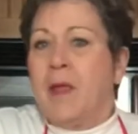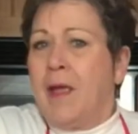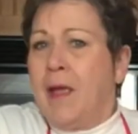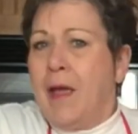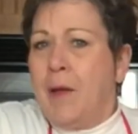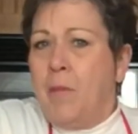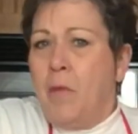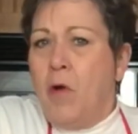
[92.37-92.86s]

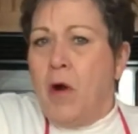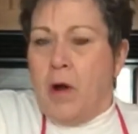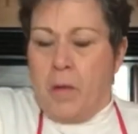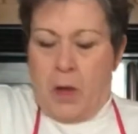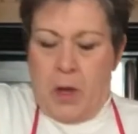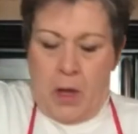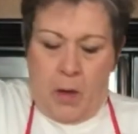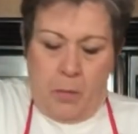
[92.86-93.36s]
add more.
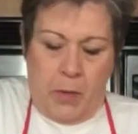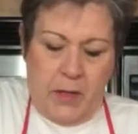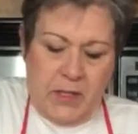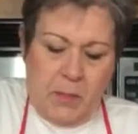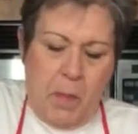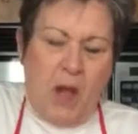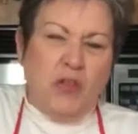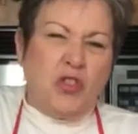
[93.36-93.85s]
But it's
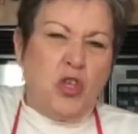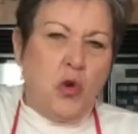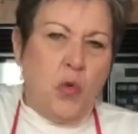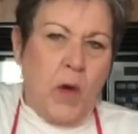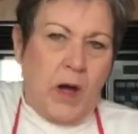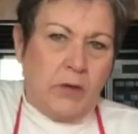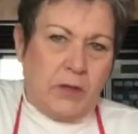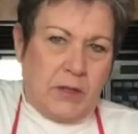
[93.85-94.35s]
about 2
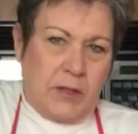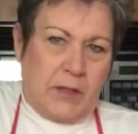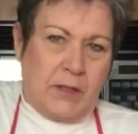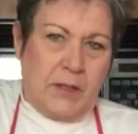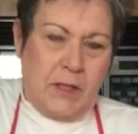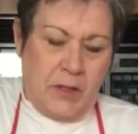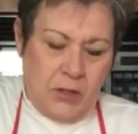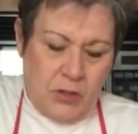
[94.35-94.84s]
ounces.